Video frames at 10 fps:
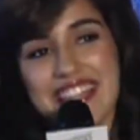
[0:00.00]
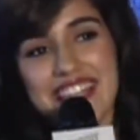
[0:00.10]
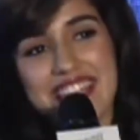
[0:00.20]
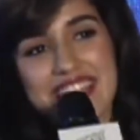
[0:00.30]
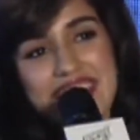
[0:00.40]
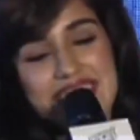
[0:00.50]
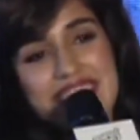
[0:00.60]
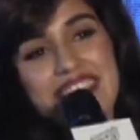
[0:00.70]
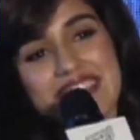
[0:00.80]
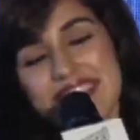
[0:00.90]
tatters.
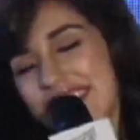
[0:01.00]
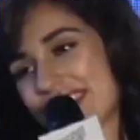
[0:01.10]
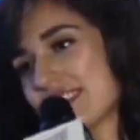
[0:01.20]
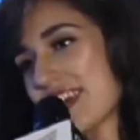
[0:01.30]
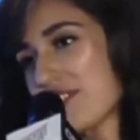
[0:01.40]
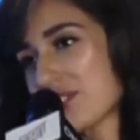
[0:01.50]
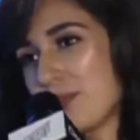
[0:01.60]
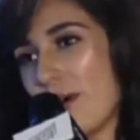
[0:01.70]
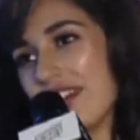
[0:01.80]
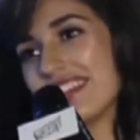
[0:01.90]
Since I was born.